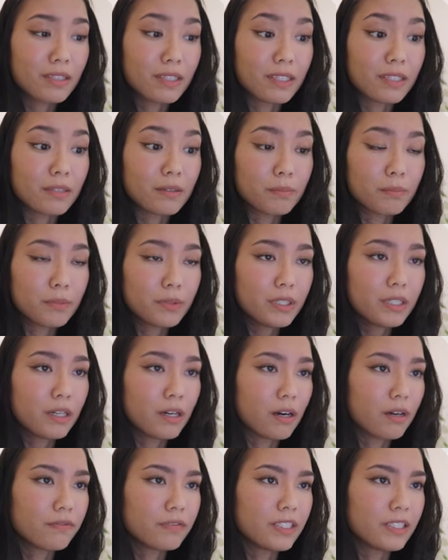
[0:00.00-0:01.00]
like pretty
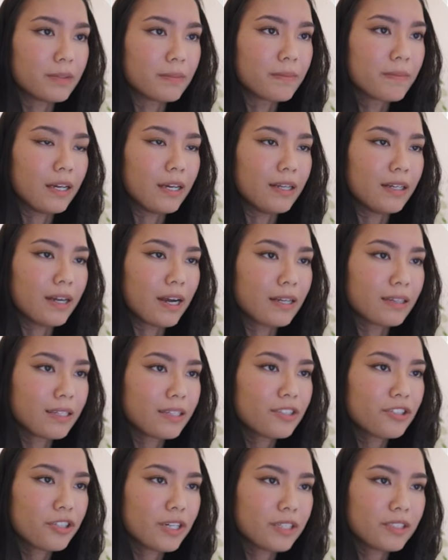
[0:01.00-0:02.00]
often, and I
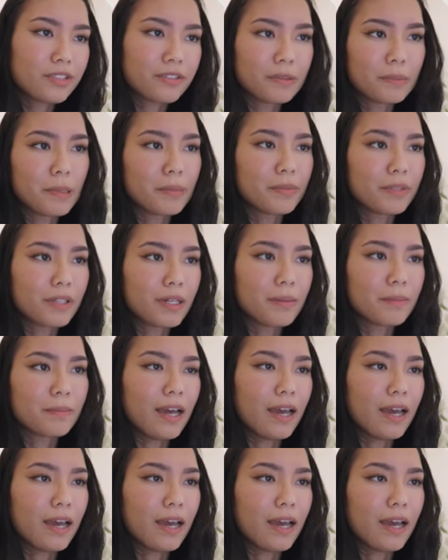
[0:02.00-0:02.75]
like trying to remember them.